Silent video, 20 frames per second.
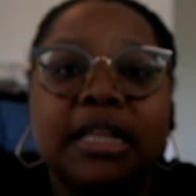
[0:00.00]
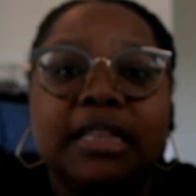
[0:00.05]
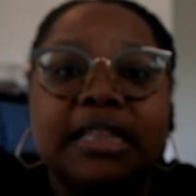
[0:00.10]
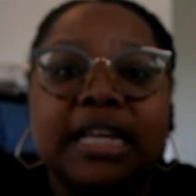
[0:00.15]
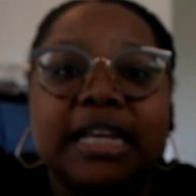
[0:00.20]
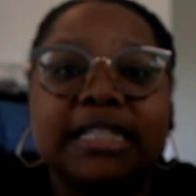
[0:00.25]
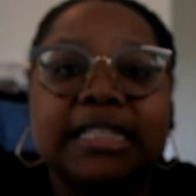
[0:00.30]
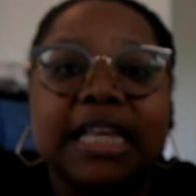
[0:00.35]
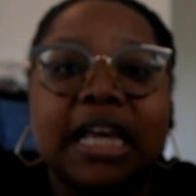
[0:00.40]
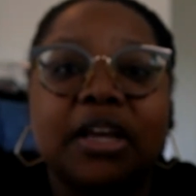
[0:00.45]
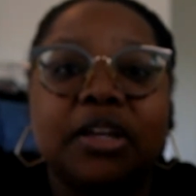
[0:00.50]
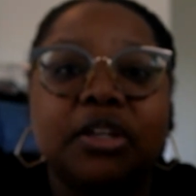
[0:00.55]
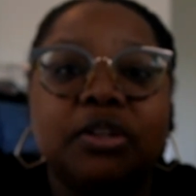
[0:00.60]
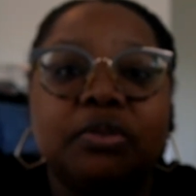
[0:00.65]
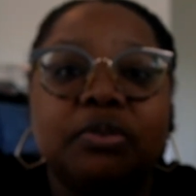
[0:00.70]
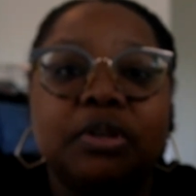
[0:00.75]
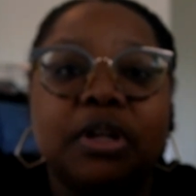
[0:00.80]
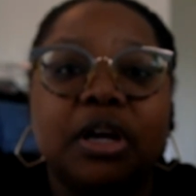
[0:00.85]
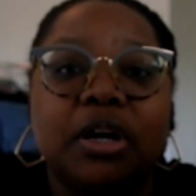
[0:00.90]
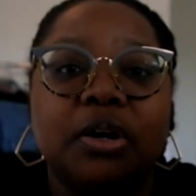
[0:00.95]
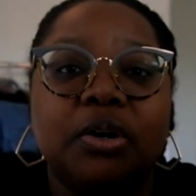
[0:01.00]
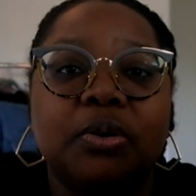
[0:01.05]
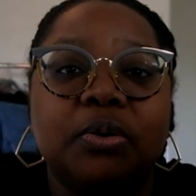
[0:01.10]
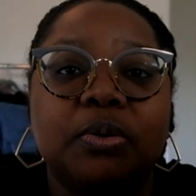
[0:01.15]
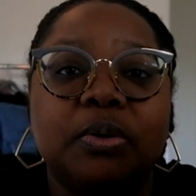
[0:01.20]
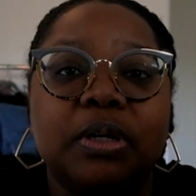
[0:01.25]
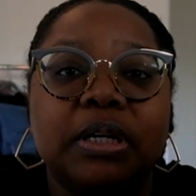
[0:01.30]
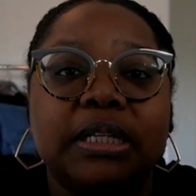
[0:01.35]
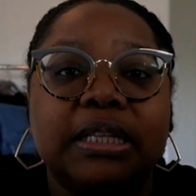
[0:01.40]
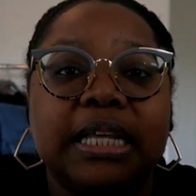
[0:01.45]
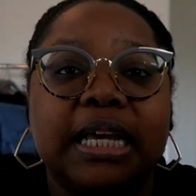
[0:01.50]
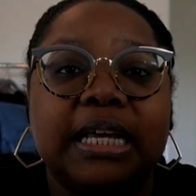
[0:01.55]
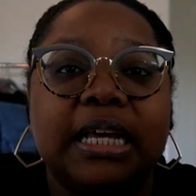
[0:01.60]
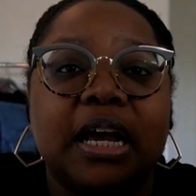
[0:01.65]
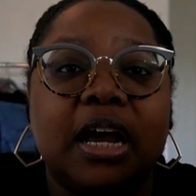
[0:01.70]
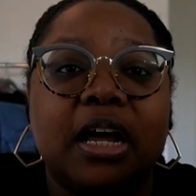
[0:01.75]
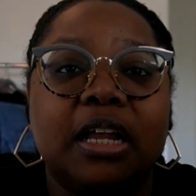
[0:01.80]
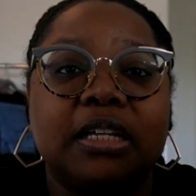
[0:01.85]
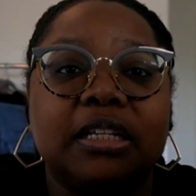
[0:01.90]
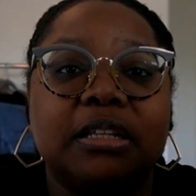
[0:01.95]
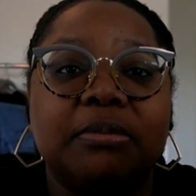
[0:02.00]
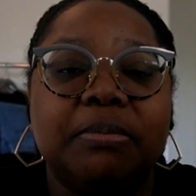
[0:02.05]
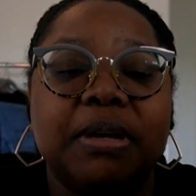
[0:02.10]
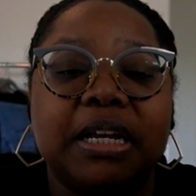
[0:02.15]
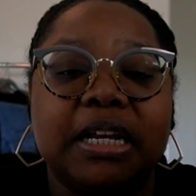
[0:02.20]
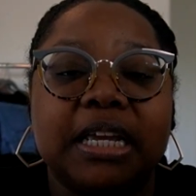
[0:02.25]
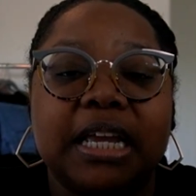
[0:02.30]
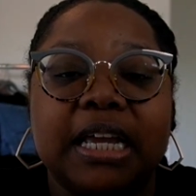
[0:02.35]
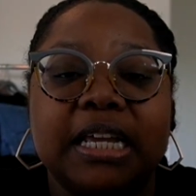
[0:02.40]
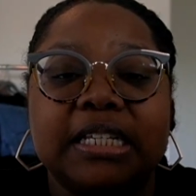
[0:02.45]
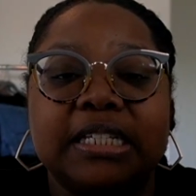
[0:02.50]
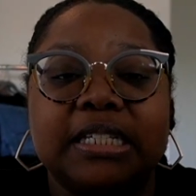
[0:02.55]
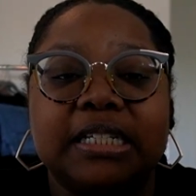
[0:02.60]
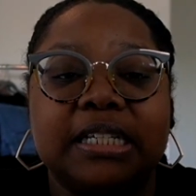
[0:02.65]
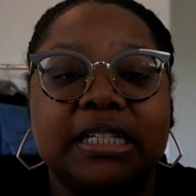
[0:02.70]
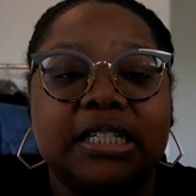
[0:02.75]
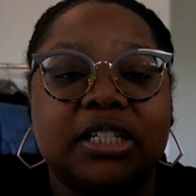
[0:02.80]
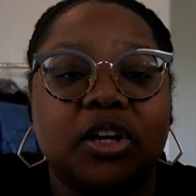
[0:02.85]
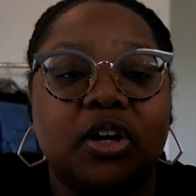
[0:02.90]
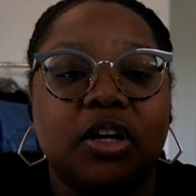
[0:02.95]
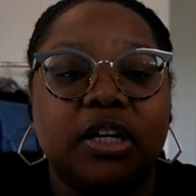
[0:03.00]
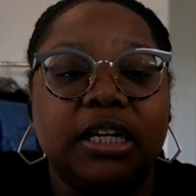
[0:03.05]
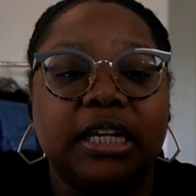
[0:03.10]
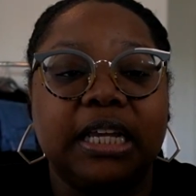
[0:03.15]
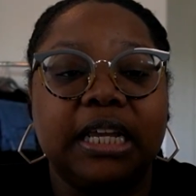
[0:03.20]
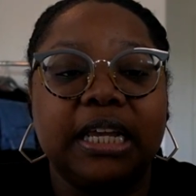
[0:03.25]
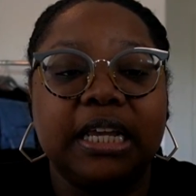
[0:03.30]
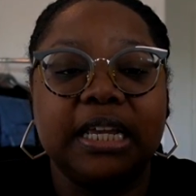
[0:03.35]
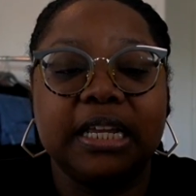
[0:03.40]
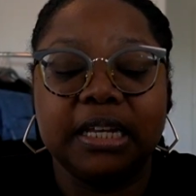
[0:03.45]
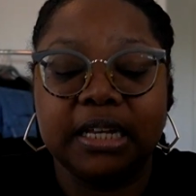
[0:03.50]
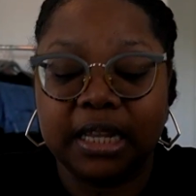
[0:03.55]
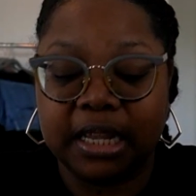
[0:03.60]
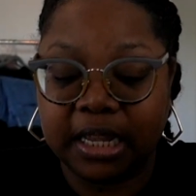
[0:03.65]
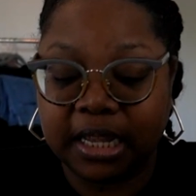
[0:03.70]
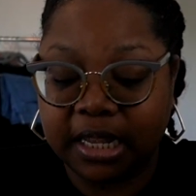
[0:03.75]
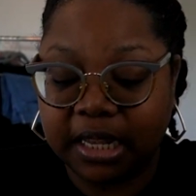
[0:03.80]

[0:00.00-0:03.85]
That's how you know that all of the medication has gone in.